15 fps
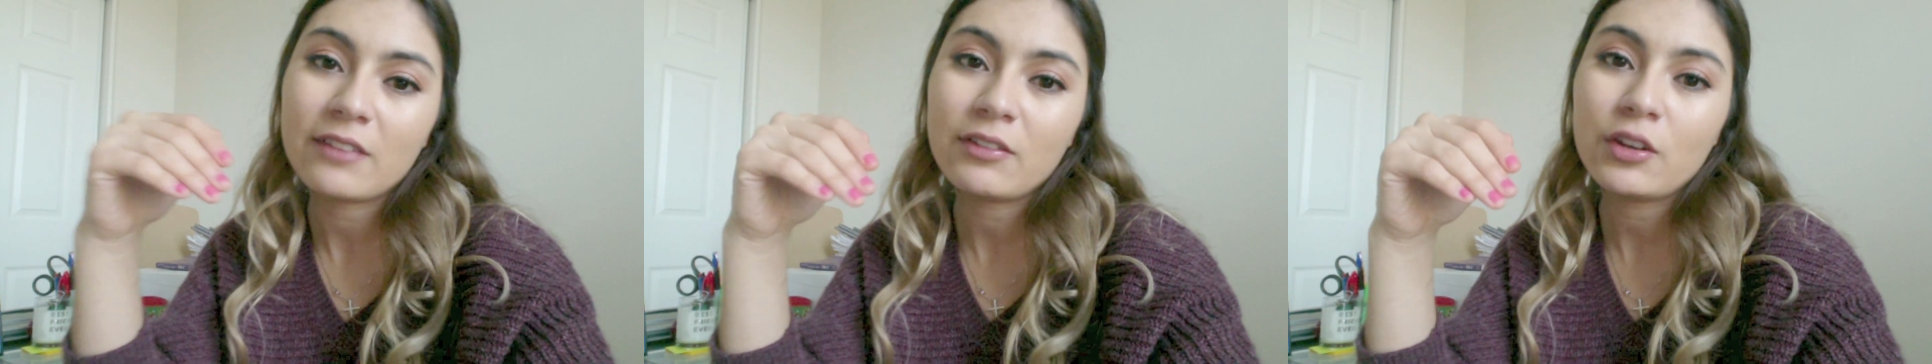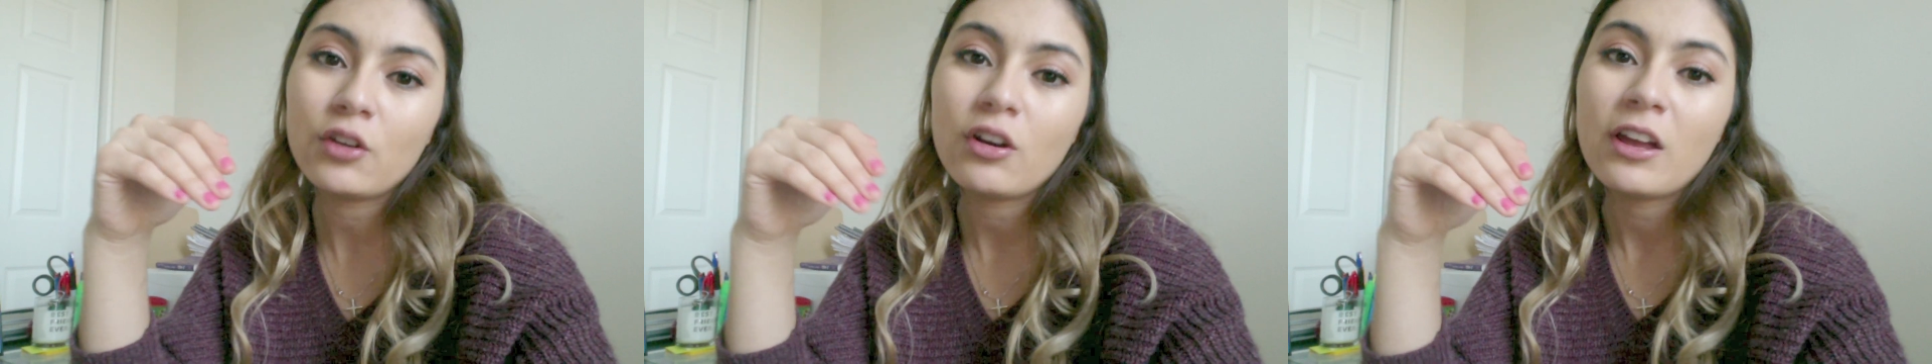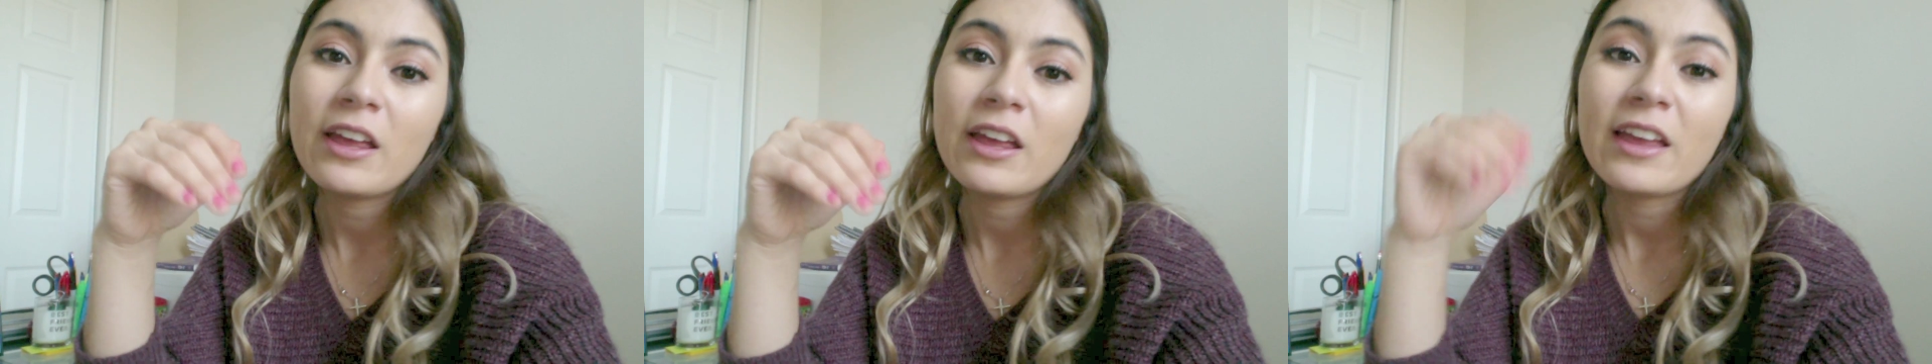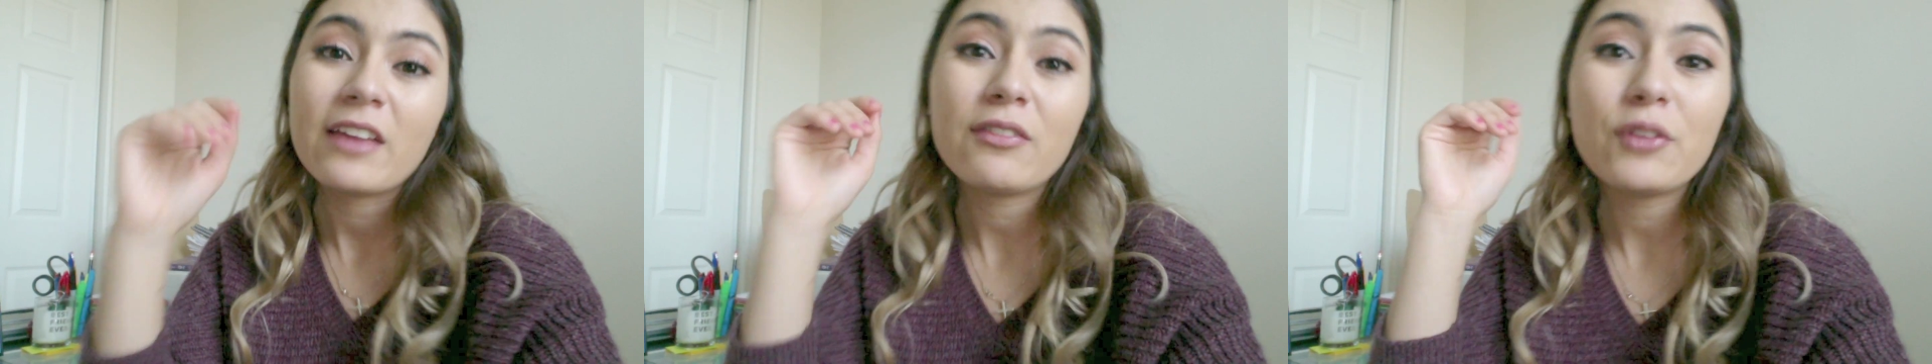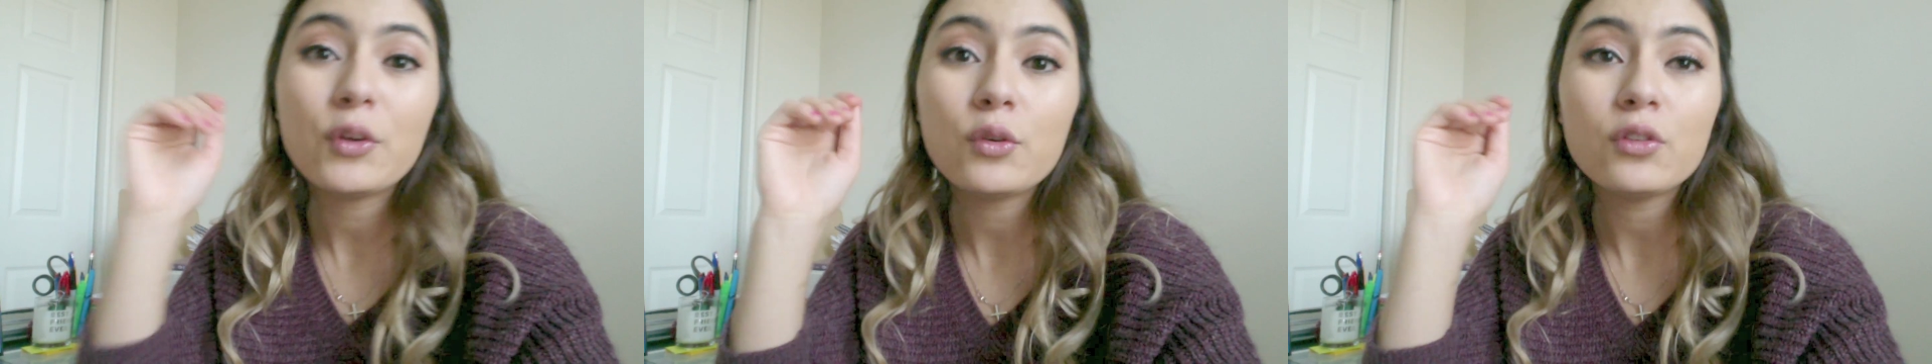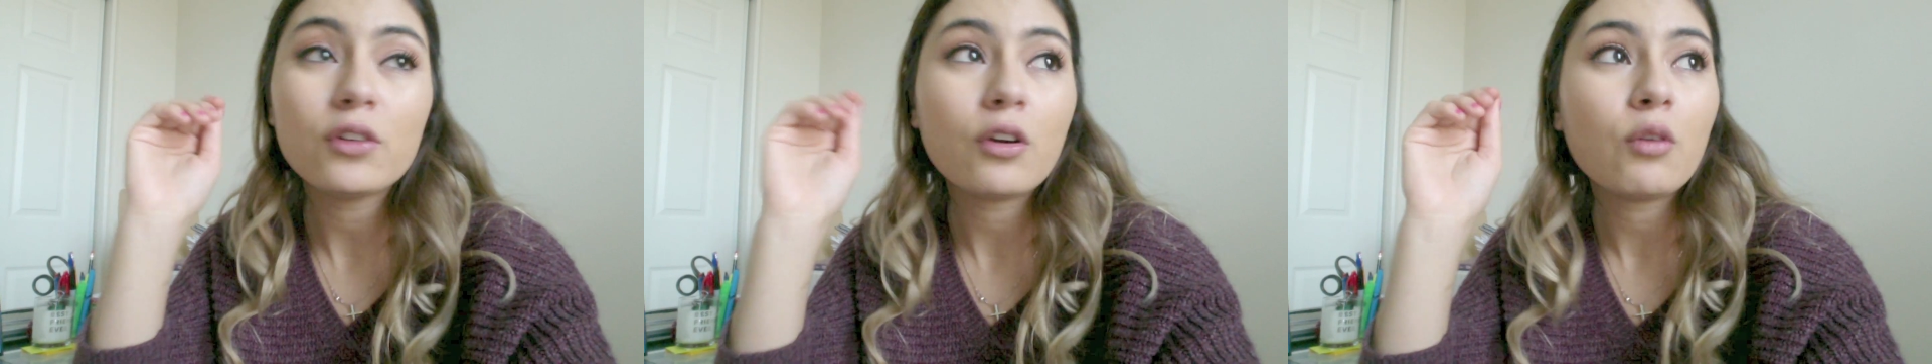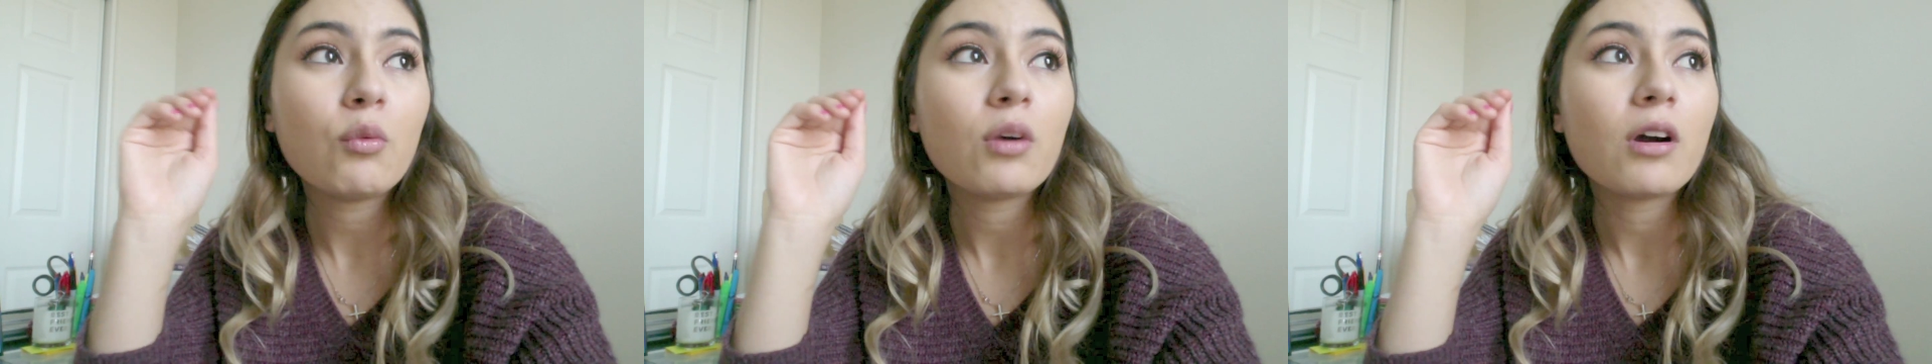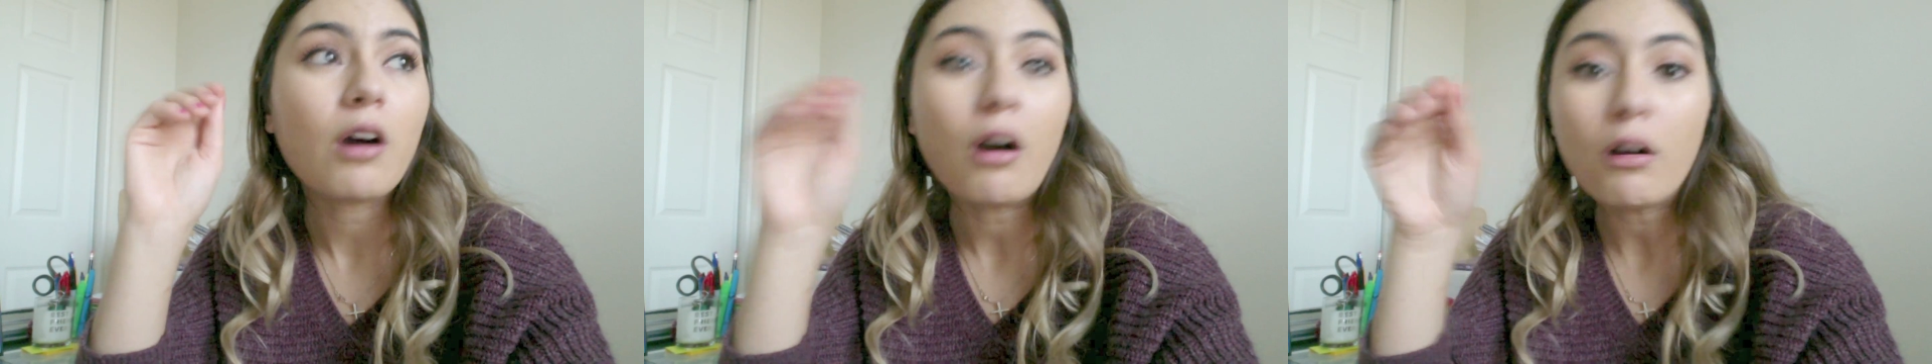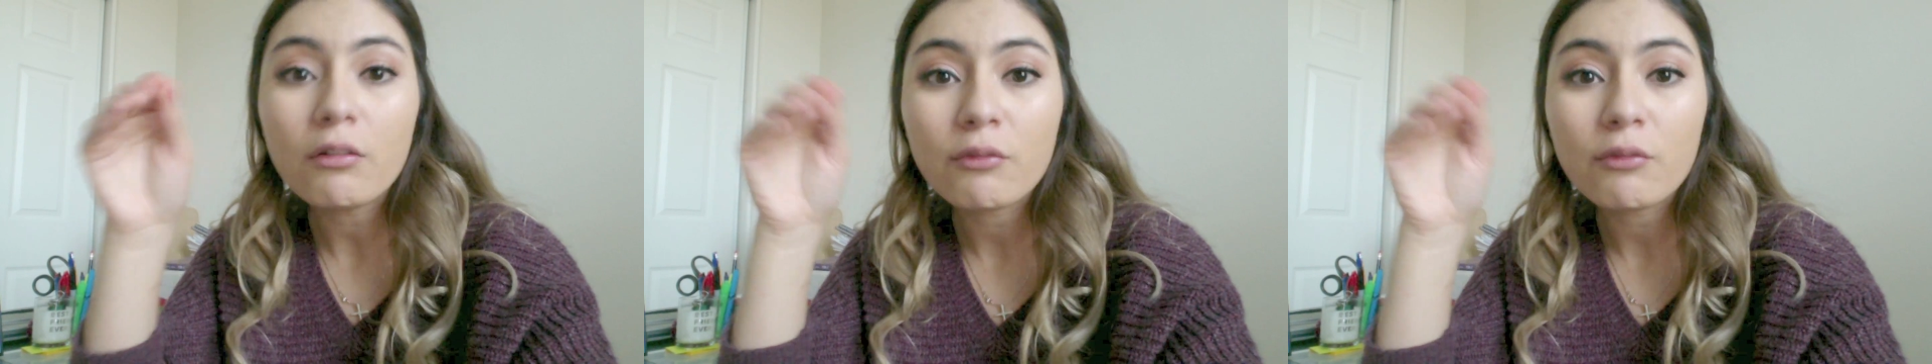you know what all four of them